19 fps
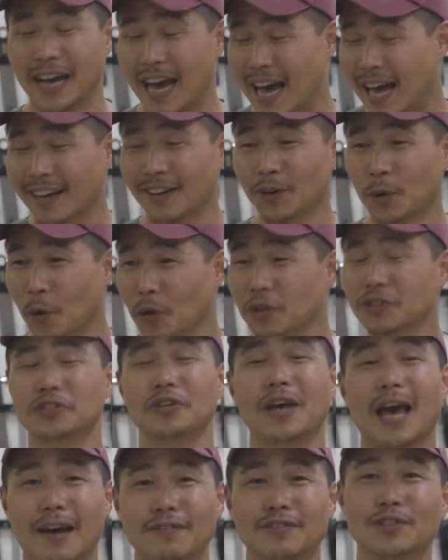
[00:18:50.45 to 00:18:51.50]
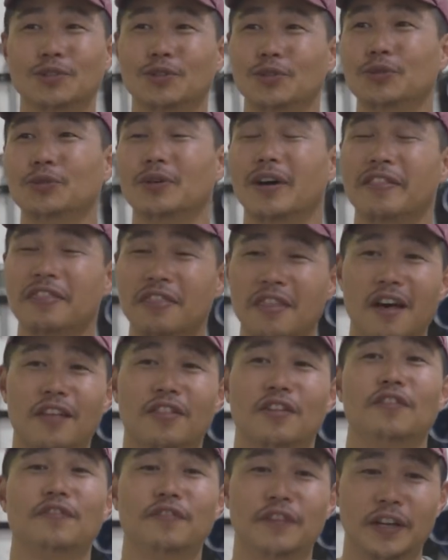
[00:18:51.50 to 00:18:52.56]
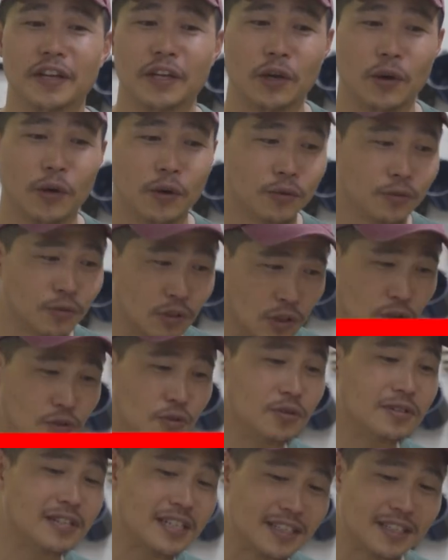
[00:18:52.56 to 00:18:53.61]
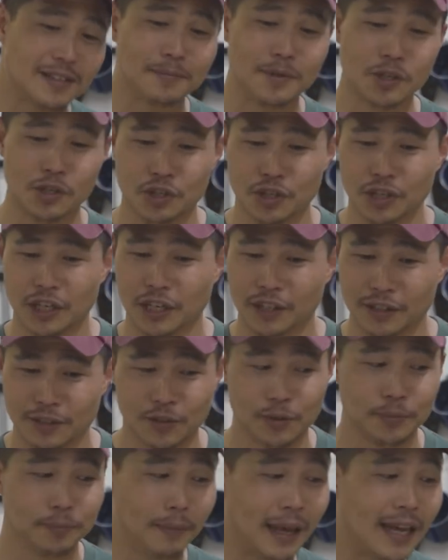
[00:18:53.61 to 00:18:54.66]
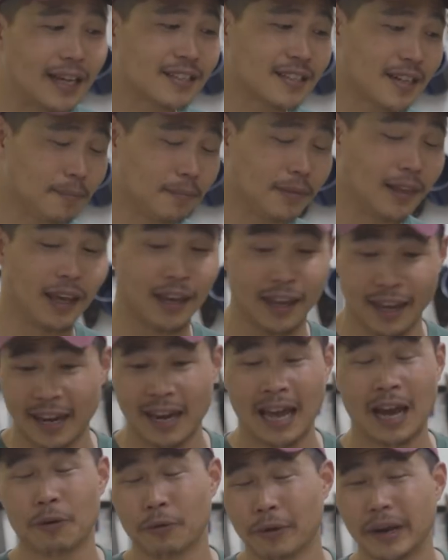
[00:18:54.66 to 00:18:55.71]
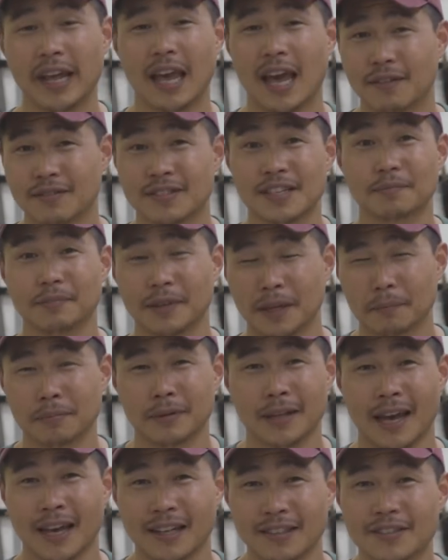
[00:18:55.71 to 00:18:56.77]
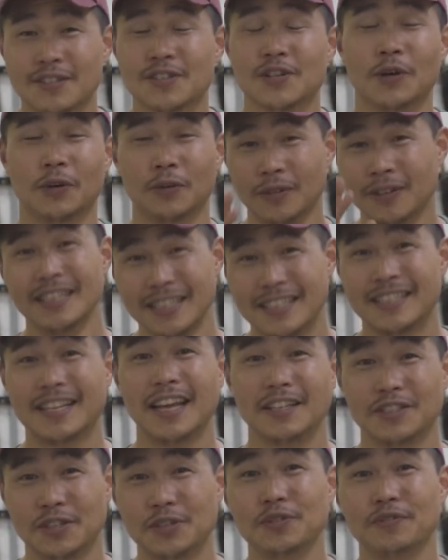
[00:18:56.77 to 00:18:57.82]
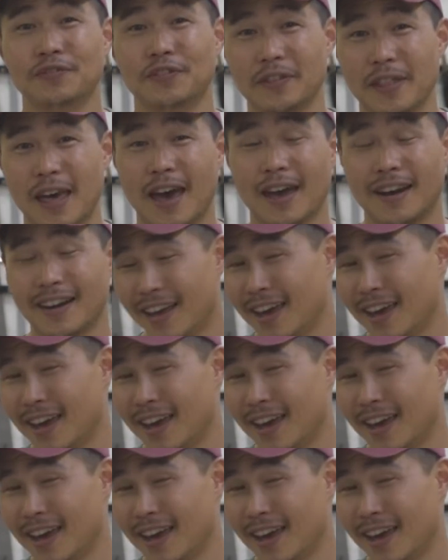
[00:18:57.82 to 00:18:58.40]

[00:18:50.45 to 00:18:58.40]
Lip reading: I'm going to have to do another video using the machine to make something, and I already have something planned, so stay tuned for that.